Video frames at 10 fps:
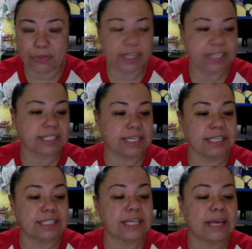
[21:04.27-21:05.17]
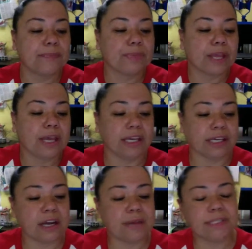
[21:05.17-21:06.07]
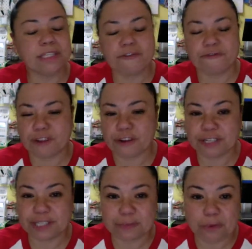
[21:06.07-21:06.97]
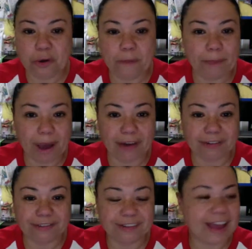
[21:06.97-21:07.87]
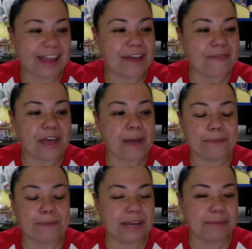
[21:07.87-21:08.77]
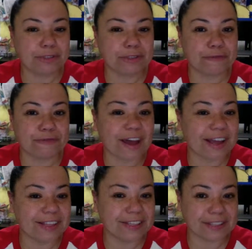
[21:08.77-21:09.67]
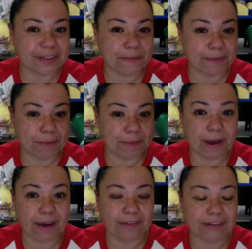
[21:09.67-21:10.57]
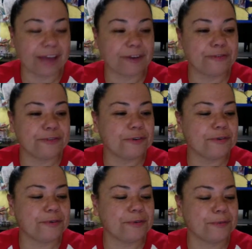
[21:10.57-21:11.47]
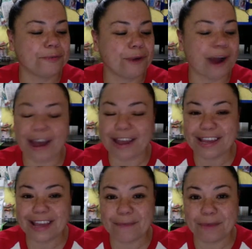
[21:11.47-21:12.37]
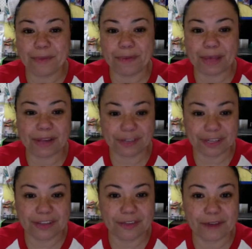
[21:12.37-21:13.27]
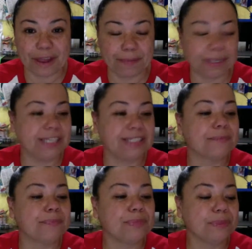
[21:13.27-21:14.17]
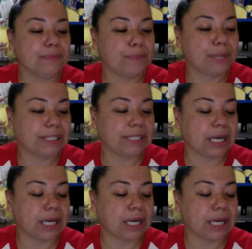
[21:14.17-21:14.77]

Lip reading: this is it comes in a very small bottle. I have not been able to find this in a big bottle. I don't know why. Maybe I'm not looking in the right place, but